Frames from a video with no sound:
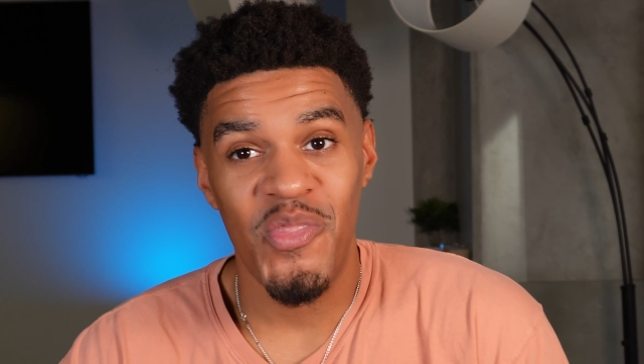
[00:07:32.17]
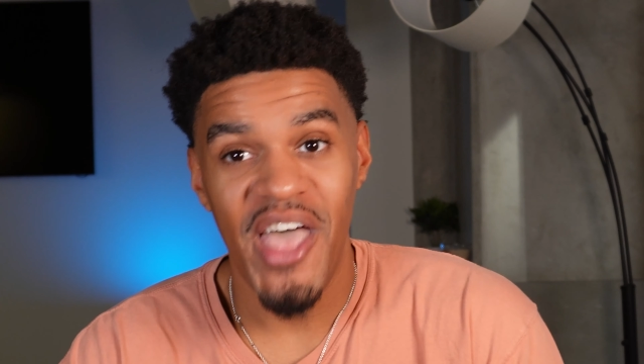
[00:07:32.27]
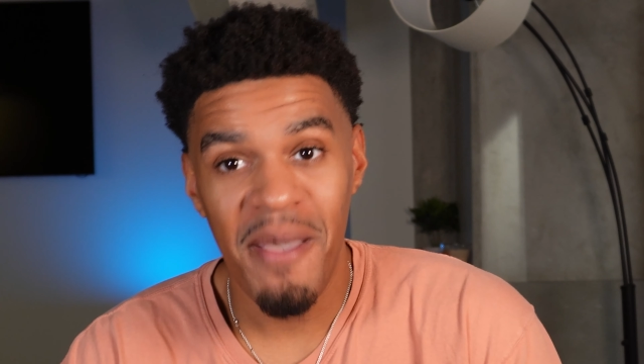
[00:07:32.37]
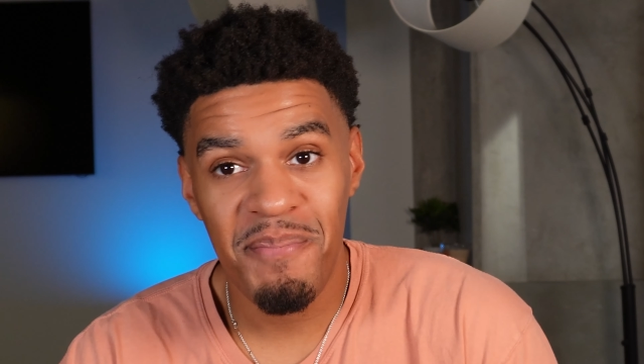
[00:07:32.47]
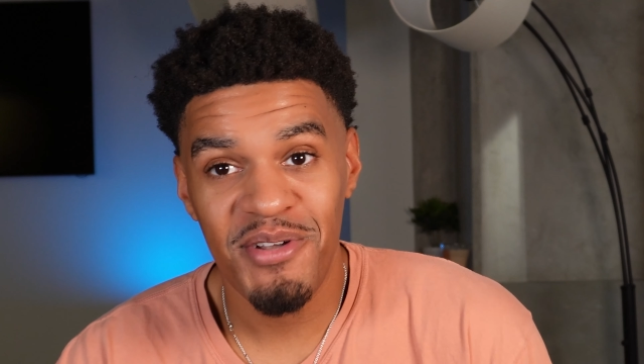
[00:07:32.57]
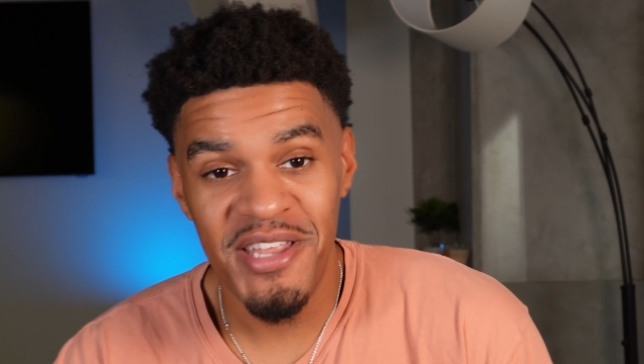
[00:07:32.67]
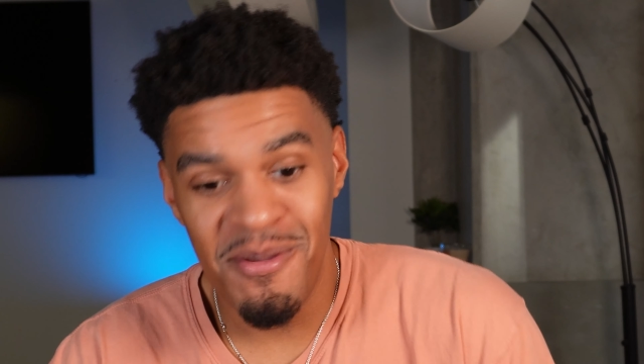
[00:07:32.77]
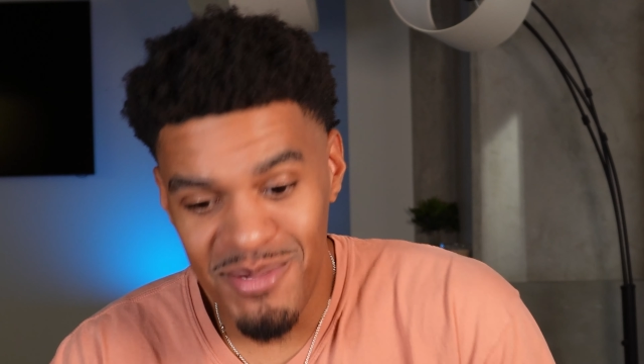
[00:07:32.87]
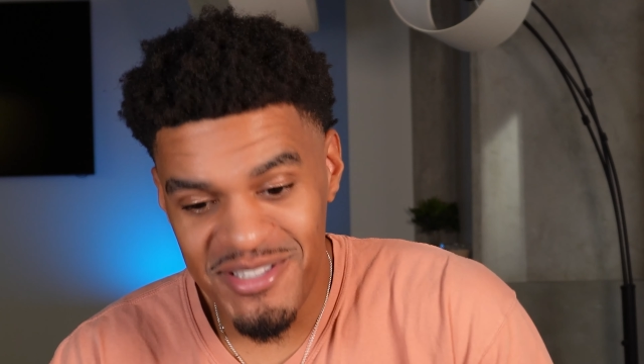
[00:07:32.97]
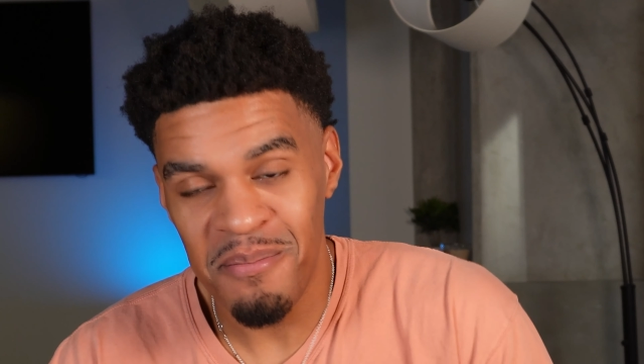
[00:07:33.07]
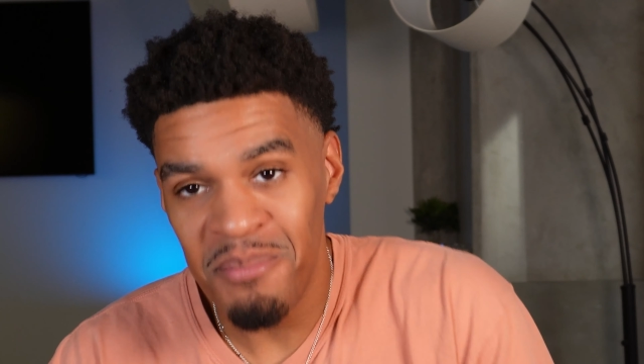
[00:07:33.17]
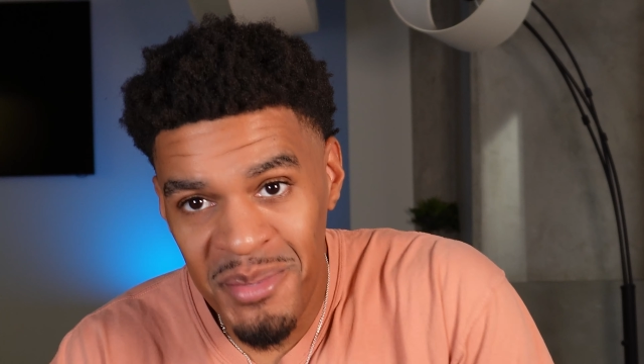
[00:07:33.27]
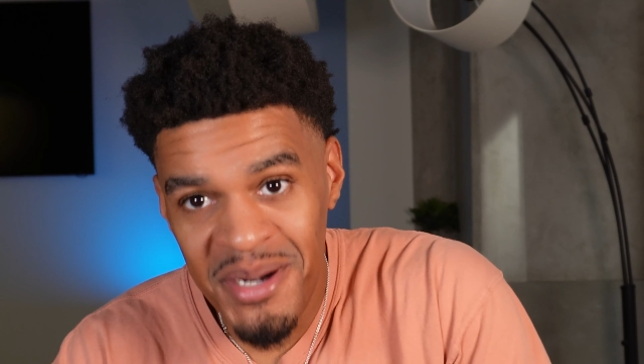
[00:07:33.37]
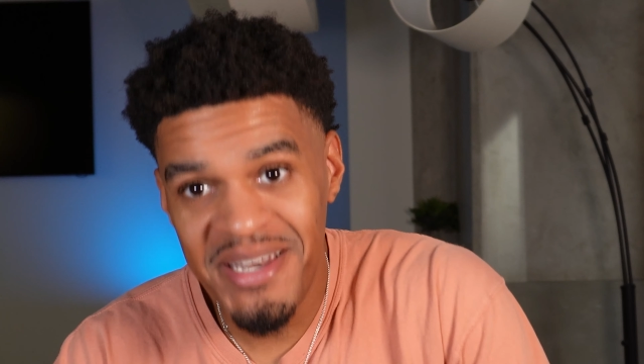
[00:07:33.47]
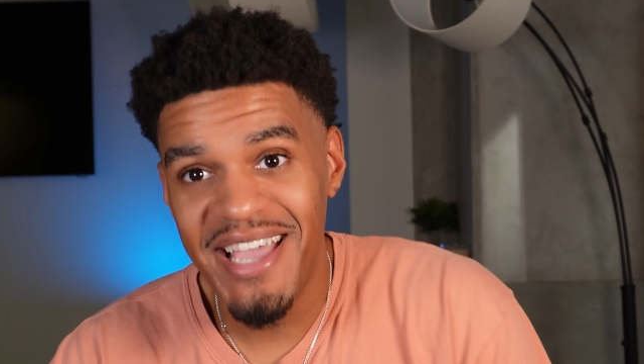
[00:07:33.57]
that per diem was the
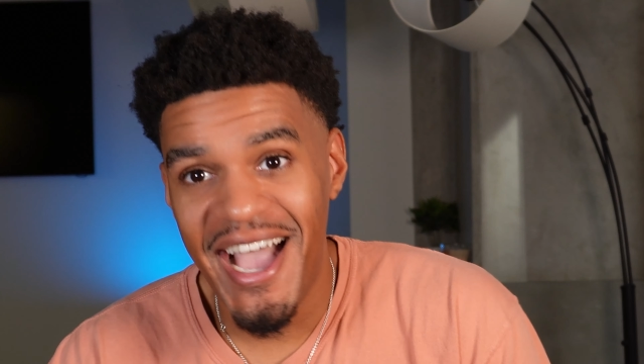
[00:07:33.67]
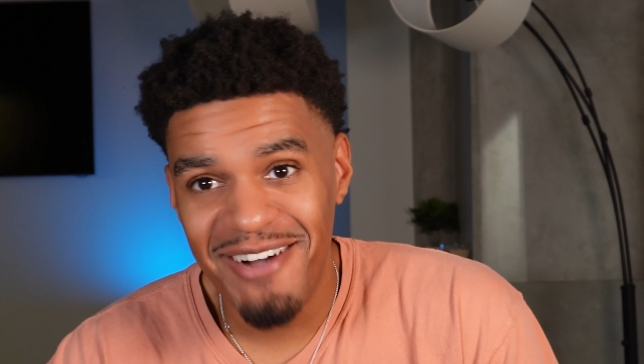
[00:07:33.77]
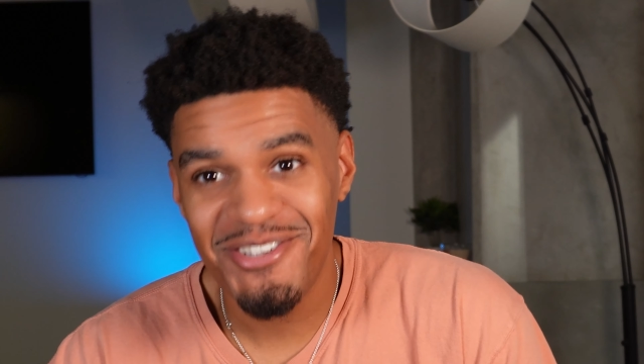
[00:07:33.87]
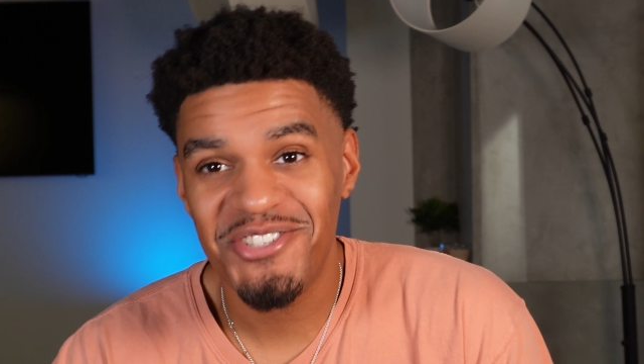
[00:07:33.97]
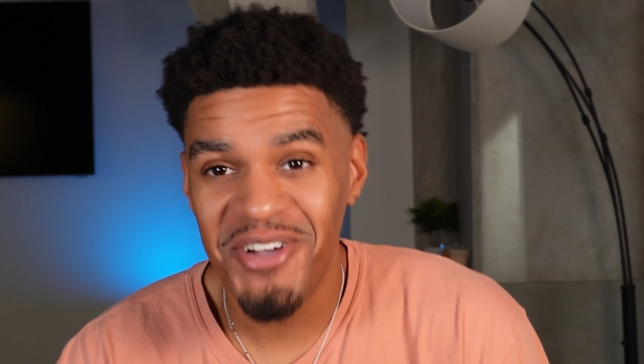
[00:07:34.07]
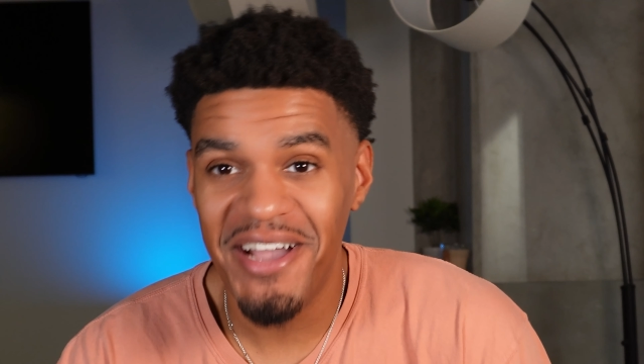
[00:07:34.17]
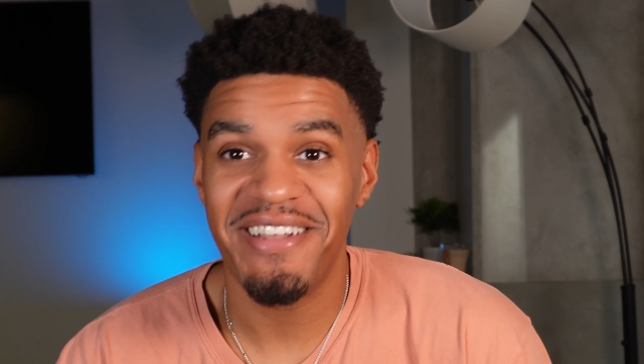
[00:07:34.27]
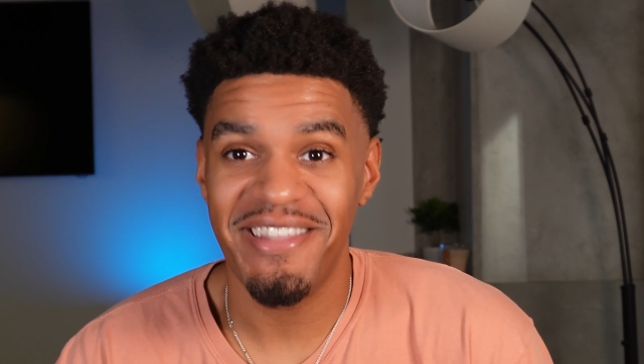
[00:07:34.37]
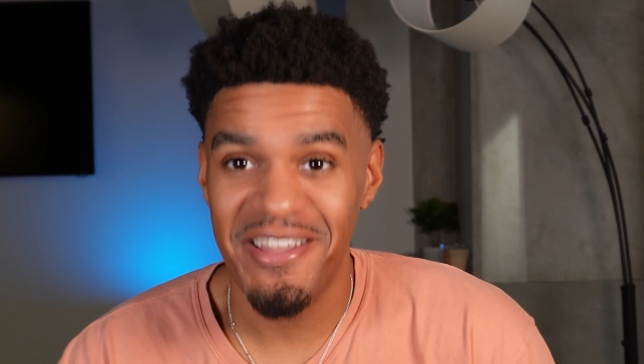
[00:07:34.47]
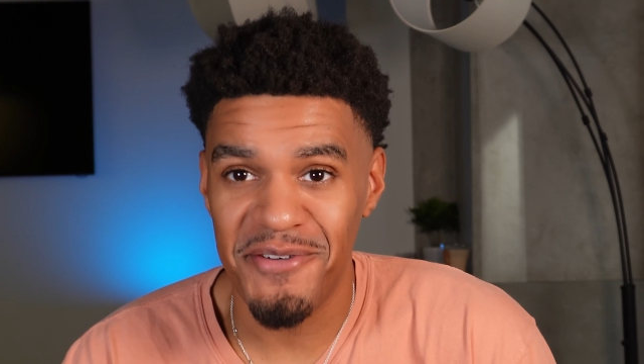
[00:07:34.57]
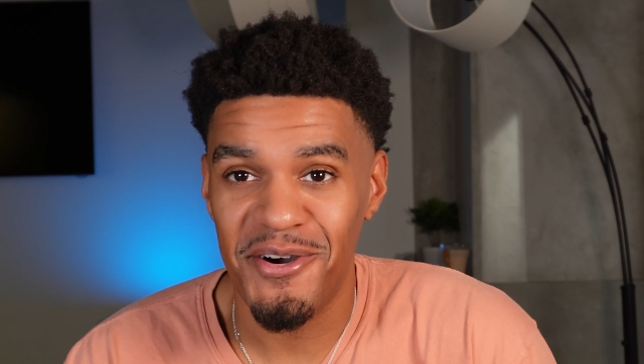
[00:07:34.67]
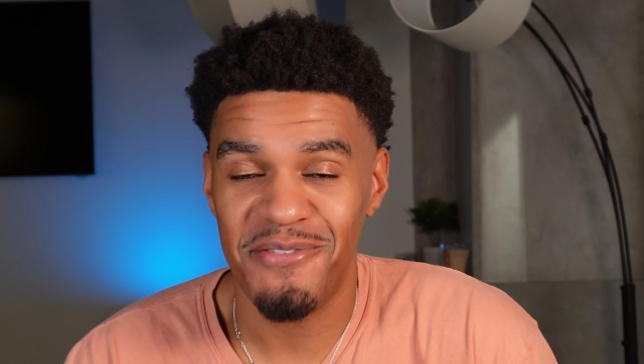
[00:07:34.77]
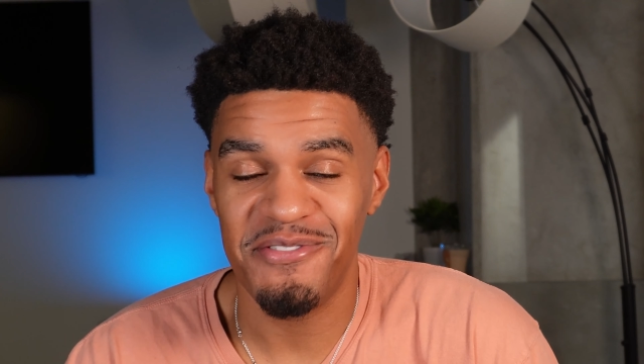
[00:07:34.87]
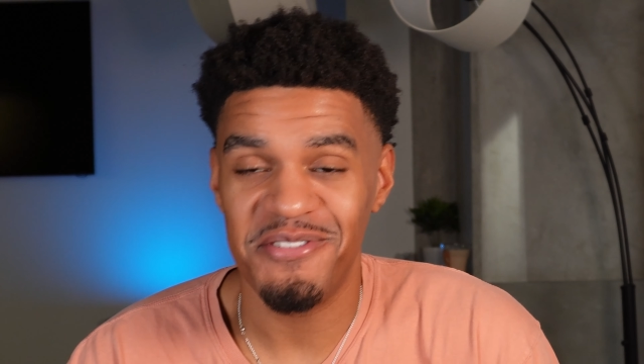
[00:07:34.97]
money I was trying to live off